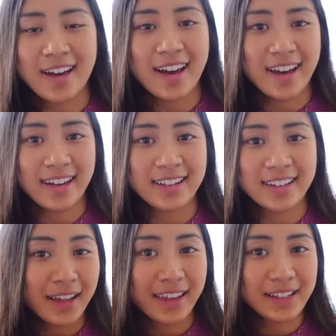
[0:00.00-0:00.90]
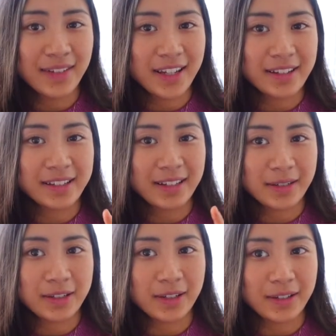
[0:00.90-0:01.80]
And in this video, it's gonna
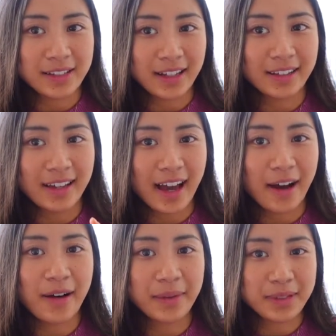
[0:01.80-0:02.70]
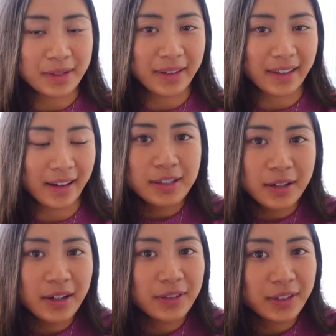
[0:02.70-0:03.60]
show you exactly how I'm doing that. So
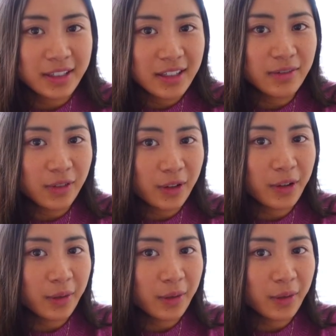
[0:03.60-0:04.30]
if you're looking for a